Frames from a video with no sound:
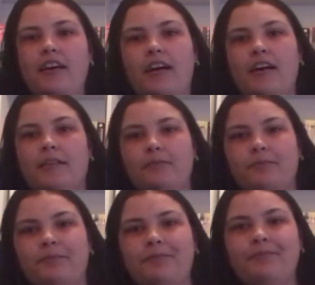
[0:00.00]

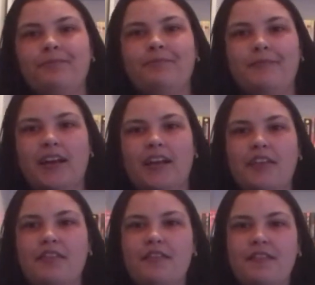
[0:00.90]
And
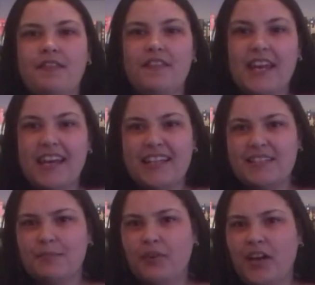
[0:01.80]
I think
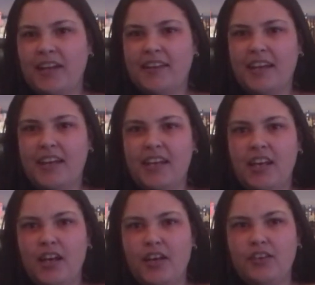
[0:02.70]
it's implied that
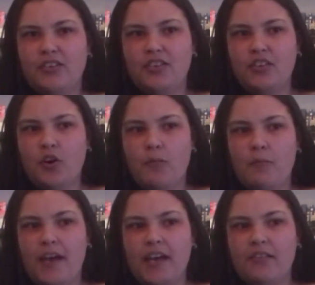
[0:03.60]
Kyo
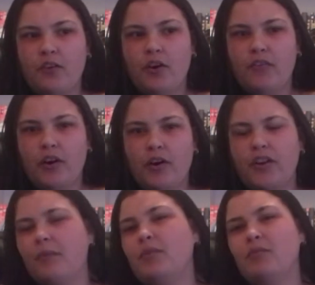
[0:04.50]
may have overheard.
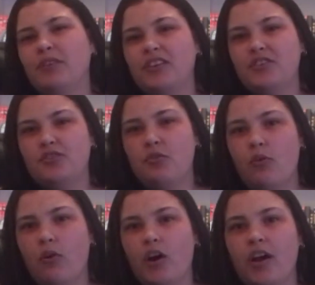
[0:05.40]
I'm not really
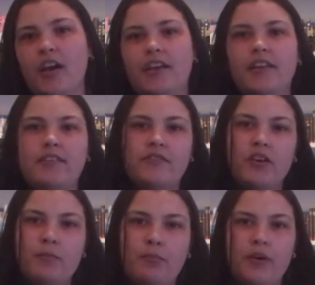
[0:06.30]
sure. There was a
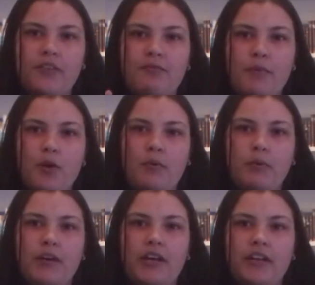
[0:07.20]
very brief
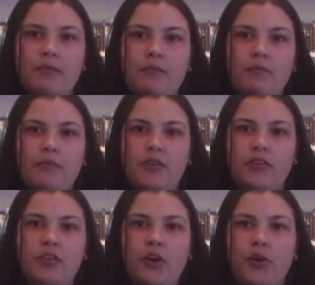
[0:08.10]
moment where
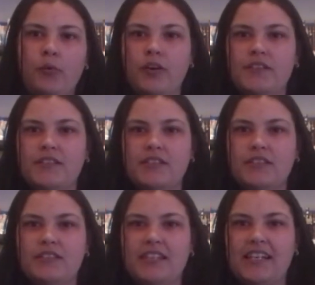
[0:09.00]
Kyo was
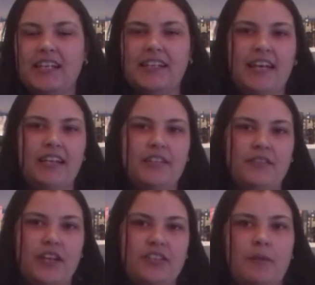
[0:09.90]
seen at the end
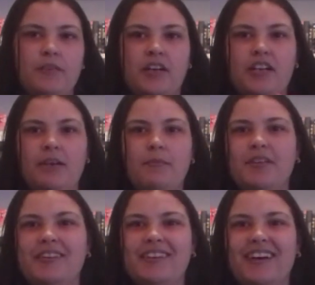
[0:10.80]
of that chapter, and
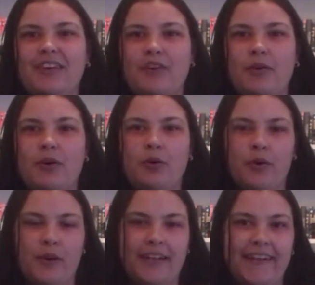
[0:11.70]
if I recall
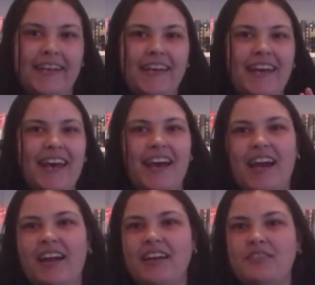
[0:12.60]
correctly,
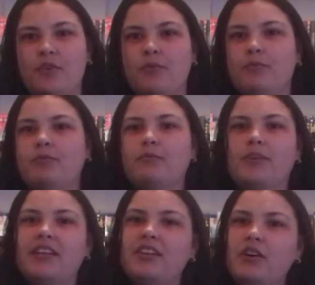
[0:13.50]
and I don't
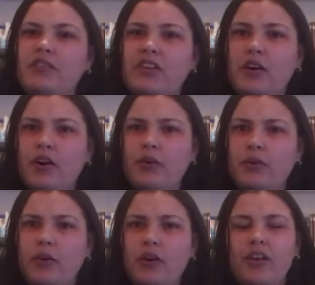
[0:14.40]
really know if he heard or
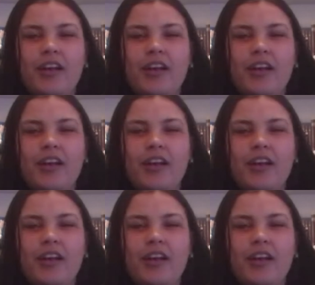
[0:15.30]
not.